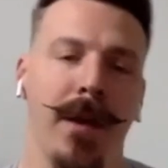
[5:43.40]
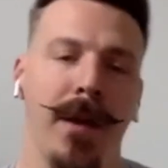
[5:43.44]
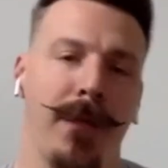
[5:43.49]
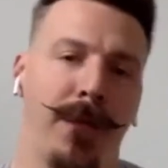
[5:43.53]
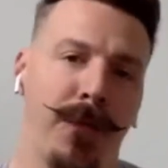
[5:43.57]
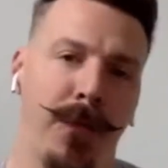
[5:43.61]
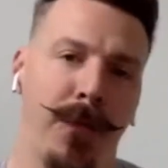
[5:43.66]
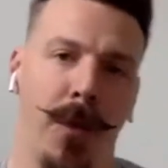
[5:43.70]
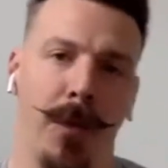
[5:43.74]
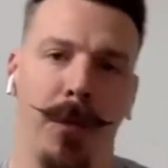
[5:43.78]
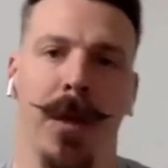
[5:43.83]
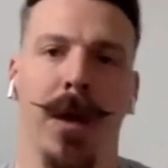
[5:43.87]

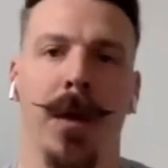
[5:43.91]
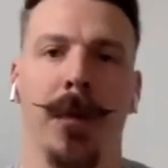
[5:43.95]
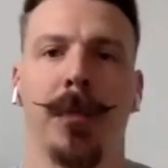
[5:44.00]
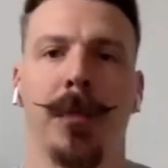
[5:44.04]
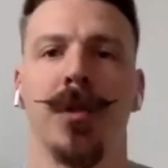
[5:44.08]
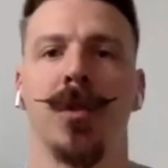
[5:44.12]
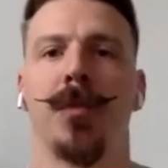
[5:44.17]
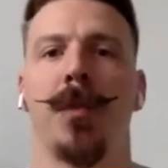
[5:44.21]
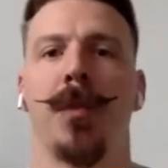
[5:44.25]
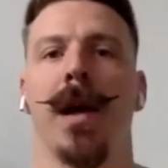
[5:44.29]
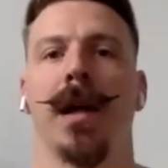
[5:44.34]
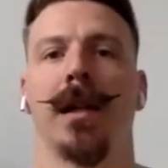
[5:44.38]
from their
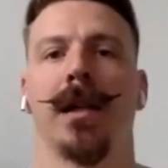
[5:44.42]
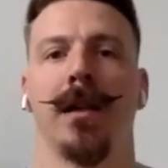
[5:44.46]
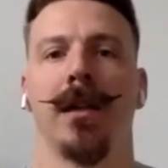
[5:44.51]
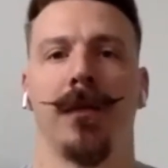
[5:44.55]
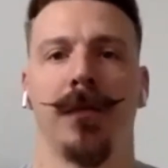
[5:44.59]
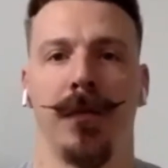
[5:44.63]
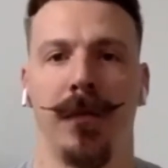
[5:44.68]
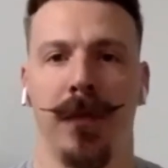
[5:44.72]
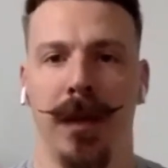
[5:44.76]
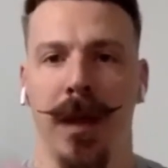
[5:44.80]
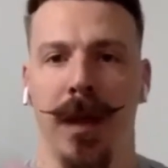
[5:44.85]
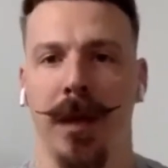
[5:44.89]

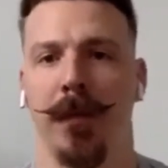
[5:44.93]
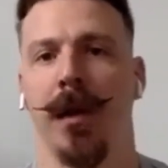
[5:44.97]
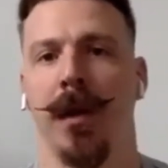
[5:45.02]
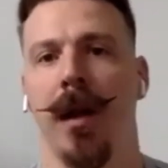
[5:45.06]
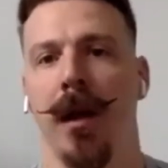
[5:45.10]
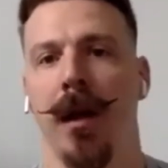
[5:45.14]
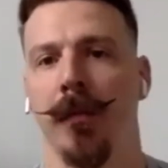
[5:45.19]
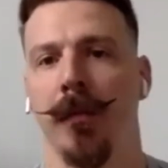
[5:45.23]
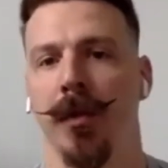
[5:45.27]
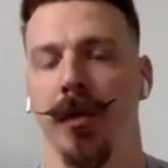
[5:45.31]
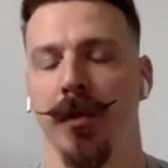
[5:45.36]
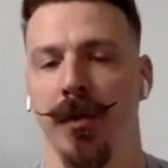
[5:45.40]
perspective, they
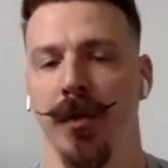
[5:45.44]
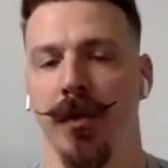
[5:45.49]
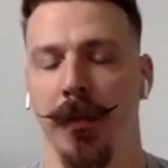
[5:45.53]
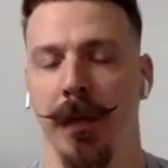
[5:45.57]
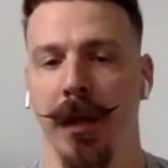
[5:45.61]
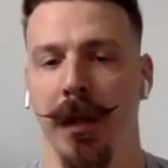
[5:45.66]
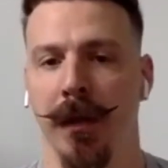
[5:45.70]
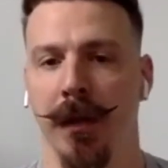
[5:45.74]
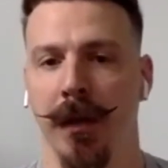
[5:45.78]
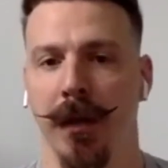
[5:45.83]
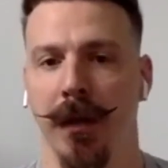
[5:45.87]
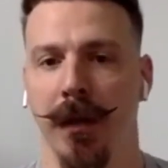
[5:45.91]
become your
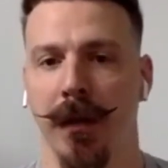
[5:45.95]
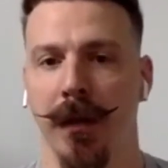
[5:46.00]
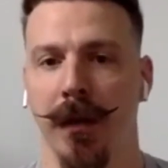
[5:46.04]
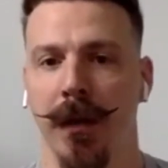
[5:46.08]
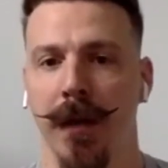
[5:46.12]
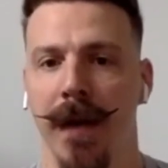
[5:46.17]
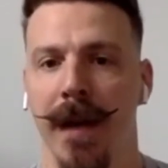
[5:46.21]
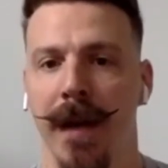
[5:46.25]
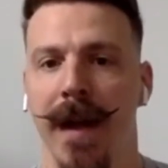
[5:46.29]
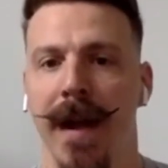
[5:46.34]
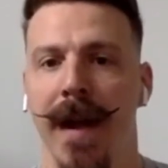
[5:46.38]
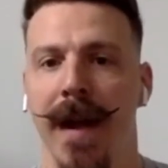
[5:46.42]
superior.
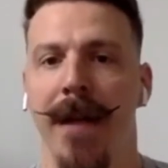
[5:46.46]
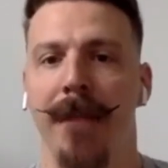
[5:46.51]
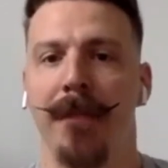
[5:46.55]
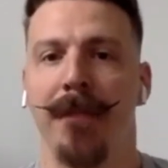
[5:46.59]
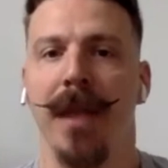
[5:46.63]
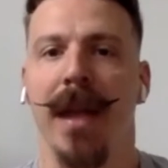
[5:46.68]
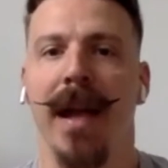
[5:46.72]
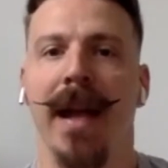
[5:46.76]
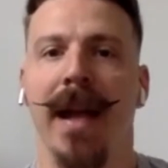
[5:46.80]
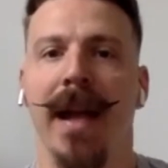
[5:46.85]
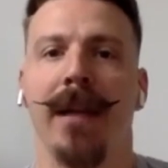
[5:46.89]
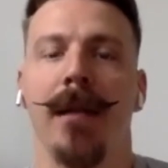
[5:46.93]

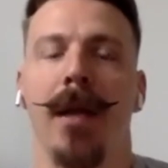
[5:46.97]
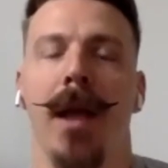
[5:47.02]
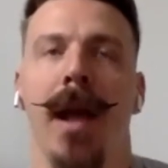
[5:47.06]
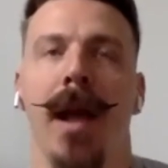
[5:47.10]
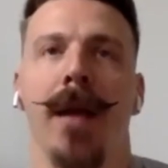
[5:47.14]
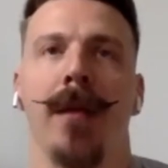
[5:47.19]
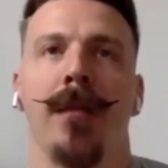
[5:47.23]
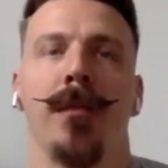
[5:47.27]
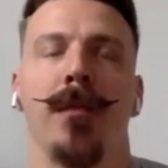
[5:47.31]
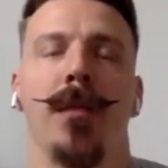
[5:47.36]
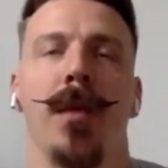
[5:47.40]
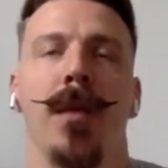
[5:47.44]
And
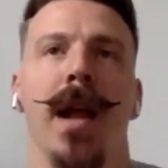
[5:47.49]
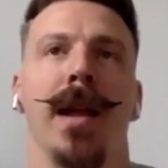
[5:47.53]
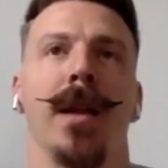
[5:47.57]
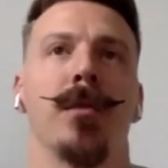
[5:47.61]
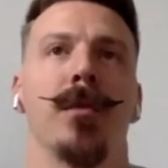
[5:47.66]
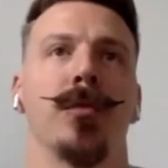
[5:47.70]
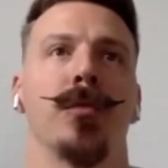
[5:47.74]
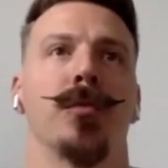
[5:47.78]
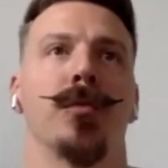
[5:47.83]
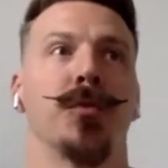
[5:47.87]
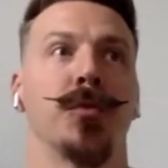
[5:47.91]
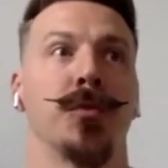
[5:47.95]

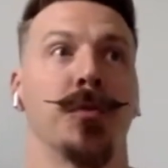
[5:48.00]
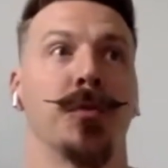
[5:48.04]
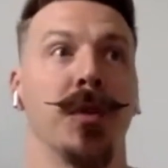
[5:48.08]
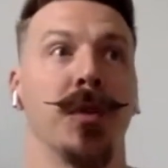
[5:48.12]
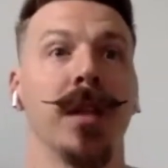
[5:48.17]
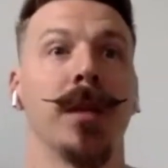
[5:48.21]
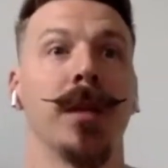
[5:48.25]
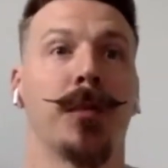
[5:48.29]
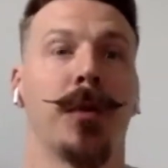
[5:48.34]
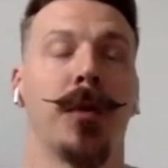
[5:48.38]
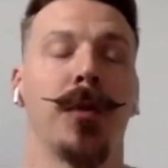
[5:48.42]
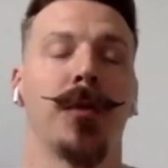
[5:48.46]
it was
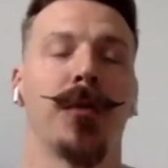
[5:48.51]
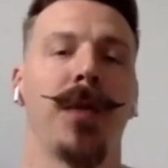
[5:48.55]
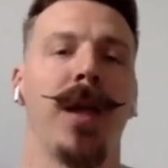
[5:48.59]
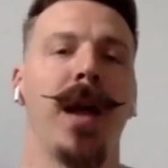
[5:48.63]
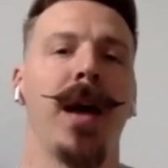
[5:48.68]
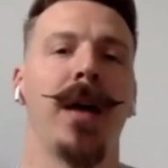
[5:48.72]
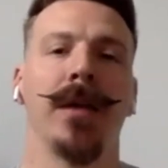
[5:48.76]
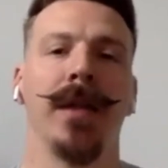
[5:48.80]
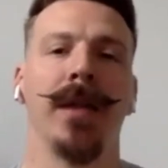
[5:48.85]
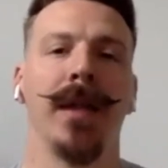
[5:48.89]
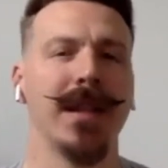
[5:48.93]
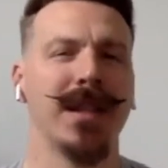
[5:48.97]
really
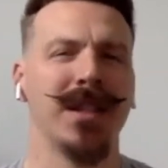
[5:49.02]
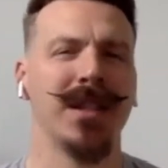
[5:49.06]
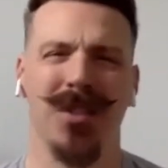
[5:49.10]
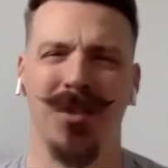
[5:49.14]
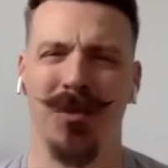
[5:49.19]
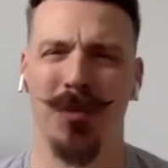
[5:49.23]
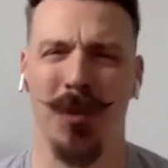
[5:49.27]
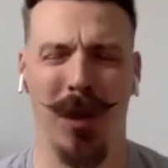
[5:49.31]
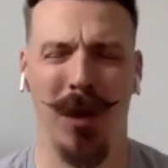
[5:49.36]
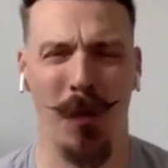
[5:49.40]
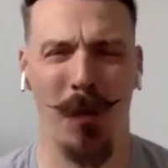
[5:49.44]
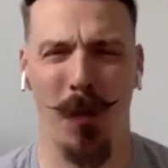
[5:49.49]
profound. And that's
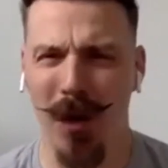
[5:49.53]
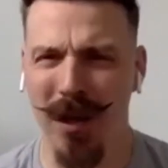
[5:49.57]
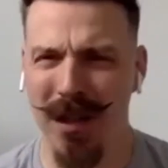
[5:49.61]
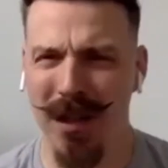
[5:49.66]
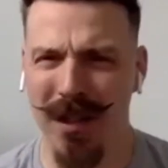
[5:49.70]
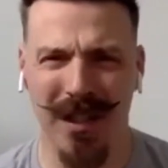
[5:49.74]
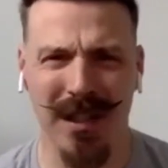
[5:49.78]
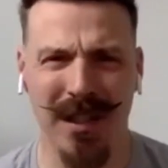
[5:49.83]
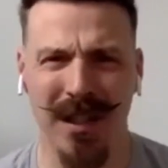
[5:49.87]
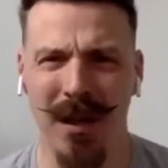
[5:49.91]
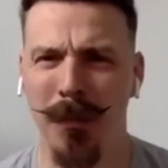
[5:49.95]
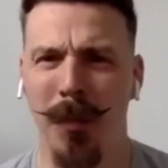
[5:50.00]
just like one
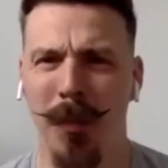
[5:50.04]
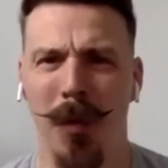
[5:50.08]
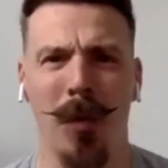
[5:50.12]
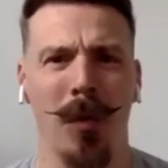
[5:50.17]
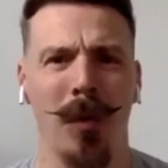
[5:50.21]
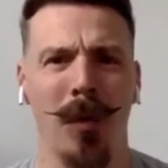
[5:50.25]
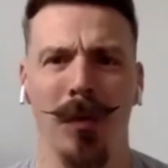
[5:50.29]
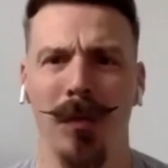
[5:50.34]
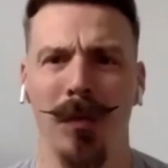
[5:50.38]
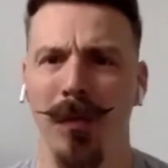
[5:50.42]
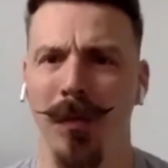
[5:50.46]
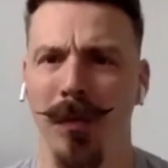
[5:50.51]

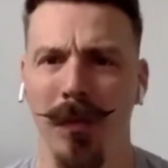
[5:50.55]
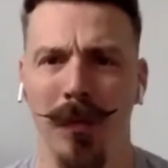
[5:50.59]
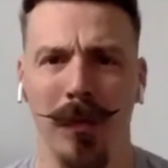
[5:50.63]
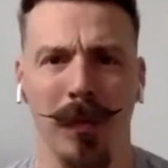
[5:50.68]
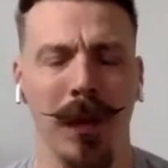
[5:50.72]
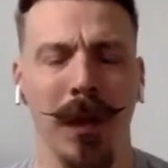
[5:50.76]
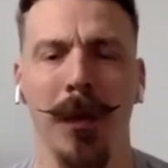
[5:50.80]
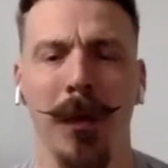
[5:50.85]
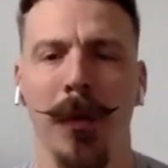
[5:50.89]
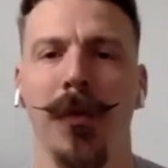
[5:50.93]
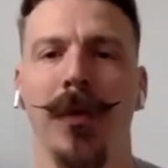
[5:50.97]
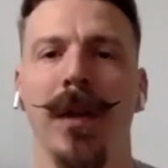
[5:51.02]
simple
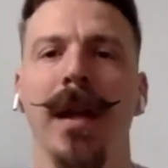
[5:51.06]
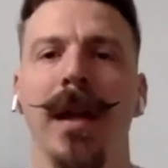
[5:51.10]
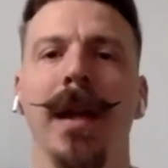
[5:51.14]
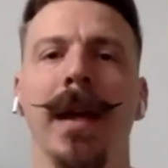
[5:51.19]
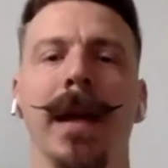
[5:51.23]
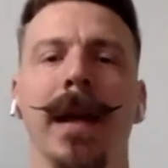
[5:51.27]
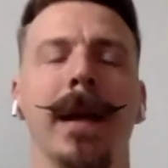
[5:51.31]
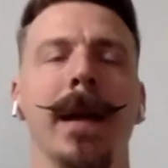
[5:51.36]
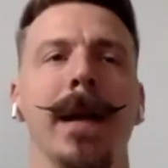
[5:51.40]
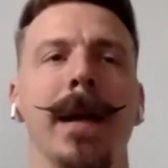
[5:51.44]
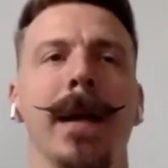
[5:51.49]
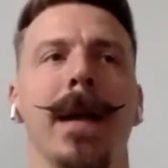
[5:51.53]
little
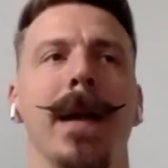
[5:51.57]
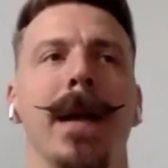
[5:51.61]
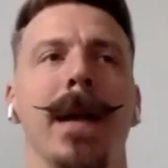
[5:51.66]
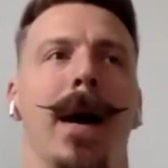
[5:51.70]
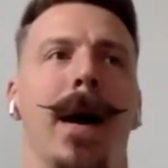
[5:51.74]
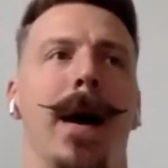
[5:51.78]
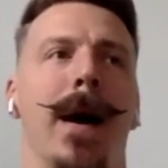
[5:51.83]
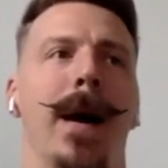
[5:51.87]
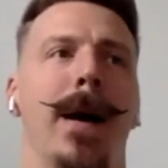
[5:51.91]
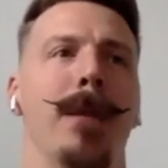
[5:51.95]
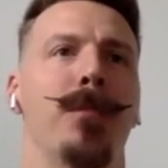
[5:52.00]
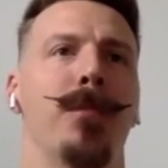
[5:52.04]
thing.
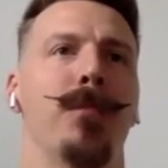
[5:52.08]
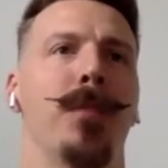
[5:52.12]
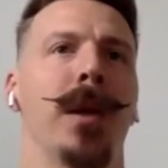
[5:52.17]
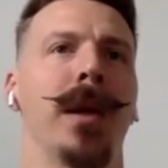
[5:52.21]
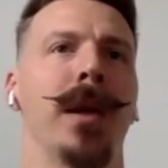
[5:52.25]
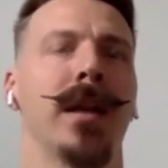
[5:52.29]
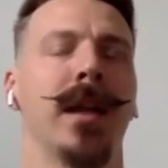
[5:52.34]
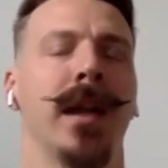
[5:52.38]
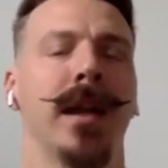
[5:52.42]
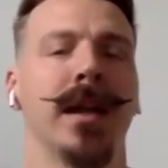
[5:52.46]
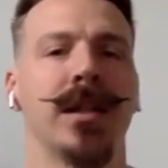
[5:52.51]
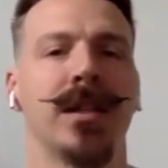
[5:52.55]
But
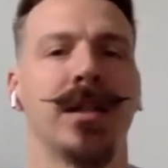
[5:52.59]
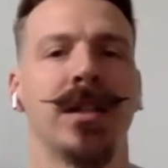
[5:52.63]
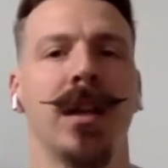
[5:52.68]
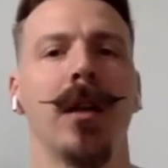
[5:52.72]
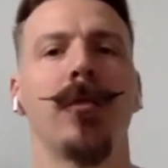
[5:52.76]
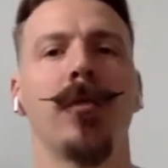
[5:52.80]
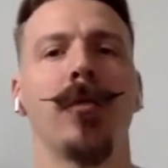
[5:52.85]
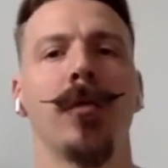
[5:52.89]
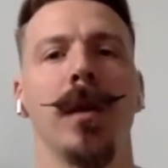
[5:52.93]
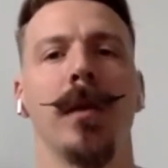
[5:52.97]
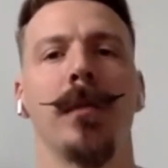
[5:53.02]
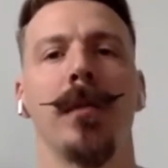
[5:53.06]
it
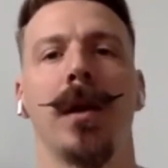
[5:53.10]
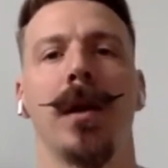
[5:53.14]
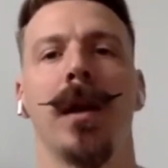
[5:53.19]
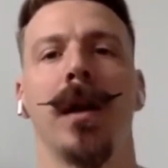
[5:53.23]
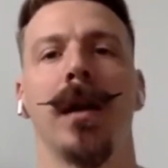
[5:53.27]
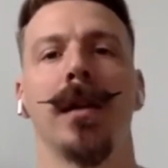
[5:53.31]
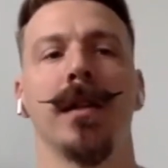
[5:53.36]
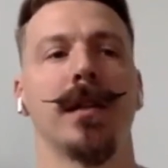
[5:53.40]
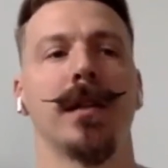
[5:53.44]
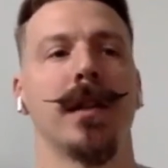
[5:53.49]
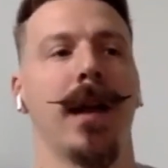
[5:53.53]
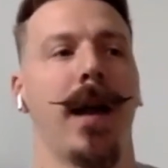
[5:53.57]
stuck with me
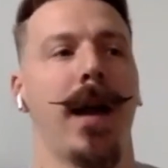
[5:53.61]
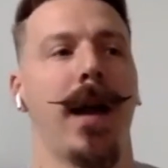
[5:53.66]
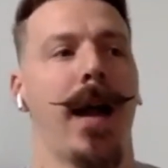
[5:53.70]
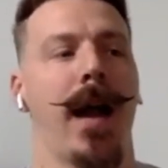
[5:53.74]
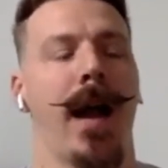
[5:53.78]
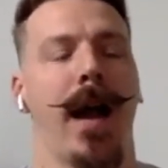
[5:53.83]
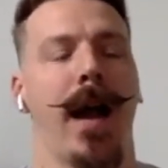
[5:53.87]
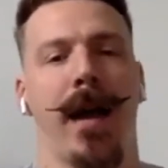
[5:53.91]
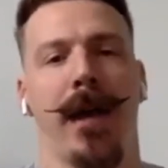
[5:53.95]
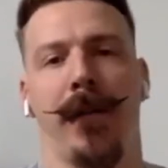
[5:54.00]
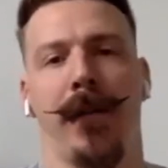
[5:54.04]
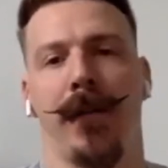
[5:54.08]
because
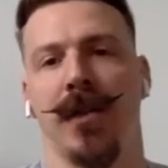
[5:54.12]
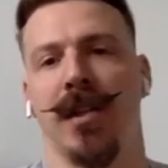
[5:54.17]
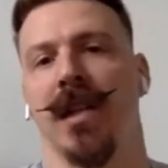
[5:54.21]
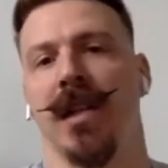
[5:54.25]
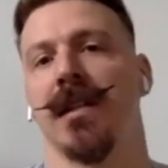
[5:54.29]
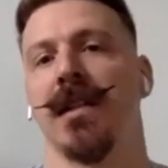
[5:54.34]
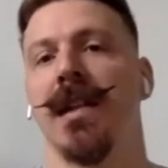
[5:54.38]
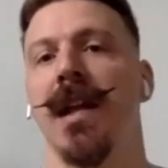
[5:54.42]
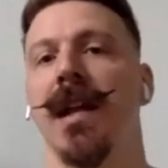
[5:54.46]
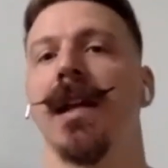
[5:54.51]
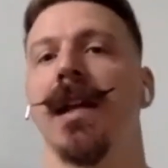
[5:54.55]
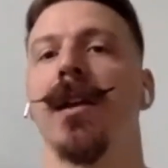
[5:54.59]

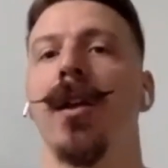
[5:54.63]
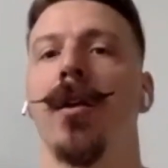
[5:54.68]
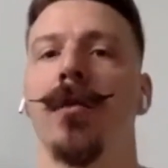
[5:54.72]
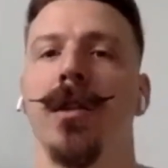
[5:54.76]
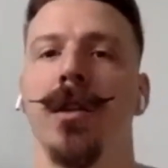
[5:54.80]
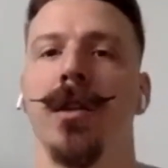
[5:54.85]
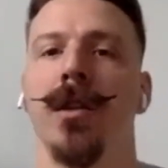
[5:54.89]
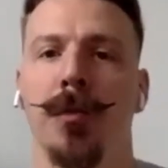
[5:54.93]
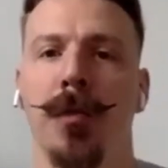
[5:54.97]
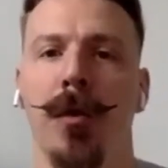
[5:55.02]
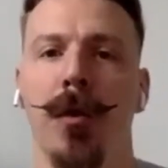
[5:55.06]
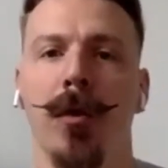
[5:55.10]
since taking over
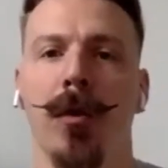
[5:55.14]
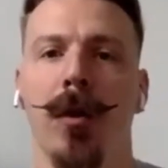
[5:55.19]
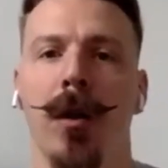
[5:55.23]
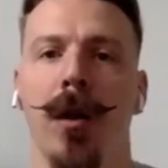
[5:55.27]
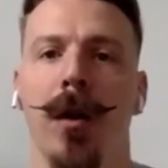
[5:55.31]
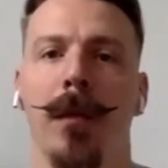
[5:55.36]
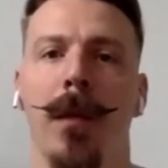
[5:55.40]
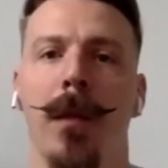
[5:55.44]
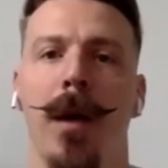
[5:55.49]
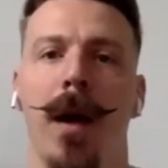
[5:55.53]
this program,